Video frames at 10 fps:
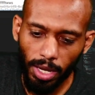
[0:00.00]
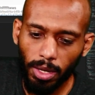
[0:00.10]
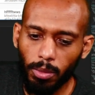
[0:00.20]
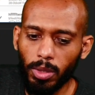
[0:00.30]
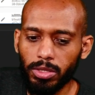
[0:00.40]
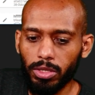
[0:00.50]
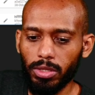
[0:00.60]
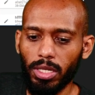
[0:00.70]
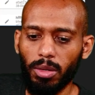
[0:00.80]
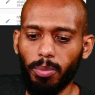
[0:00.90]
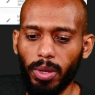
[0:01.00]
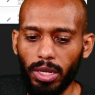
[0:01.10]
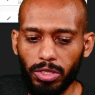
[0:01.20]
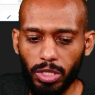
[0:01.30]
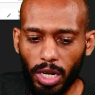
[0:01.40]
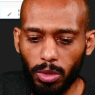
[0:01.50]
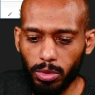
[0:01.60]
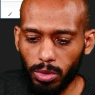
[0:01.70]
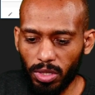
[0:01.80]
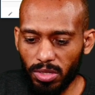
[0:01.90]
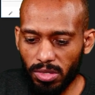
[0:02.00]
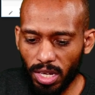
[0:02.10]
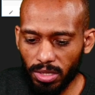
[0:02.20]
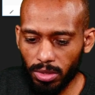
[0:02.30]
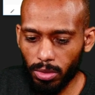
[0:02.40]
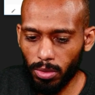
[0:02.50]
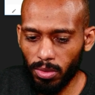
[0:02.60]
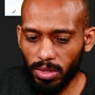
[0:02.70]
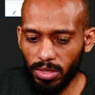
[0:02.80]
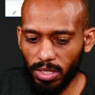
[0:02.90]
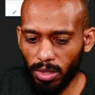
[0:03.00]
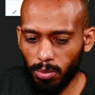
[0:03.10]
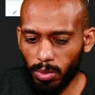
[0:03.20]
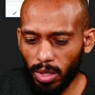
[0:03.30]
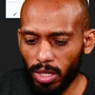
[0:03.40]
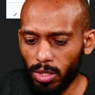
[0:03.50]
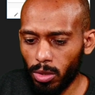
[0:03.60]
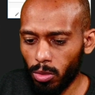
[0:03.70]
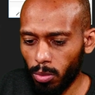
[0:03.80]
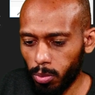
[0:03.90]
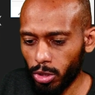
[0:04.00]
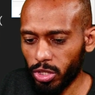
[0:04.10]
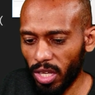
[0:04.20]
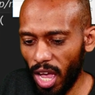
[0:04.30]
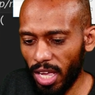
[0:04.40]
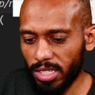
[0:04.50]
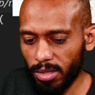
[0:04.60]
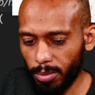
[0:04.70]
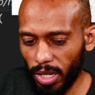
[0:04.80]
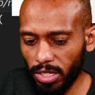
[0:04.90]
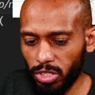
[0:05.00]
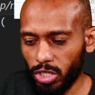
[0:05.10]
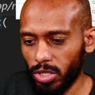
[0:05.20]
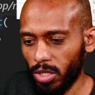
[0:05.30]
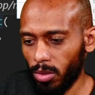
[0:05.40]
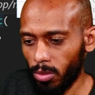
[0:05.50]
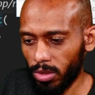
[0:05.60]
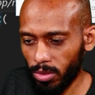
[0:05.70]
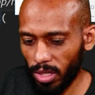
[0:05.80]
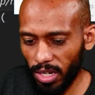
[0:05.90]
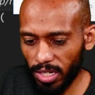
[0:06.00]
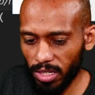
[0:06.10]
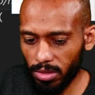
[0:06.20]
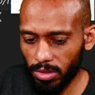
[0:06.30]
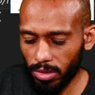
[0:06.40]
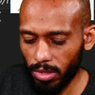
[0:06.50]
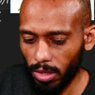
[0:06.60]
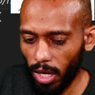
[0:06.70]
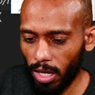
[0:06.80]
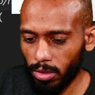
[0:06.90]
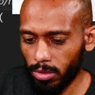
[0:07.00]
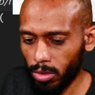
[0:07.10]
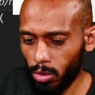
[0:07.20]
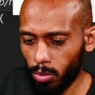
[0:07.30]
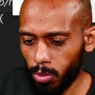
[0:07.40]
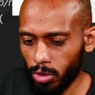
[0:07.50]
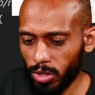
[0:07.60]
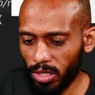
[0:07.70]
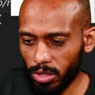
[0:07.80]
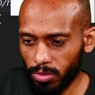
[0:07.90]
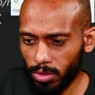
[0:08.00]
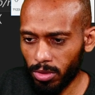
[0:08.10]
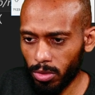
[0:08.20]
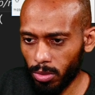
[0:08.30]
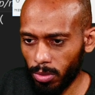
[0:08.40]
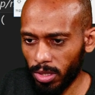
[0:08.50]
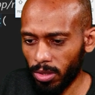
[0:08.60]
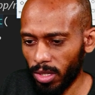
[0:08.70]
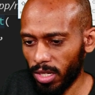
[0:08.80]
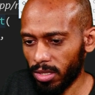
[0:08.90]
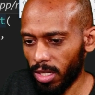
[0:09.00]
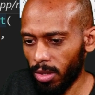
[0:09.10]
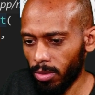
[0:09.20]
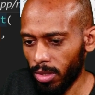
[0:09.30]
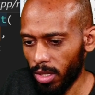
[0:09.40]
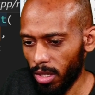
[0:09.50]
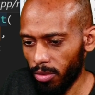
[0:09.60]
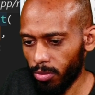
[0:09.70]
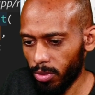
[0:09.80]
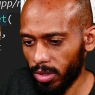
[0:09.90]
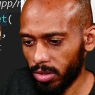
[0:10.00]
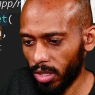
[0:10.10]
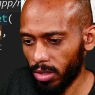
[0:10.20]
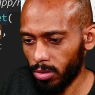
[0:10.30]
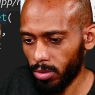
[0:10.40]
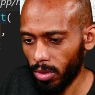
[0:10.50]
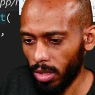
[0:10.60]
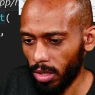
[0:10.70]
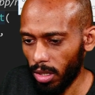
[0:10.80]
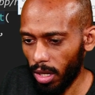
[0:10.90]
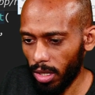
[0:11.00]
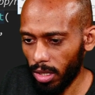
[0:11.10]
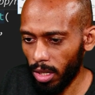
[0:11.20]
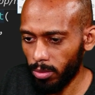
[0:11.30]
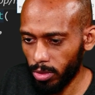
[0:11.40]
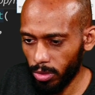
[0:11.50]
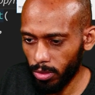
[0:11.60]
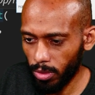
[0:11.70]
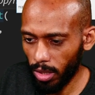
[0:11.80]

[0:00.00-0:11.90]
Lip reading: material page route. Inside it, you will push the adding page when you click it, and you push the net for. So when you click it now, if we try to, I am new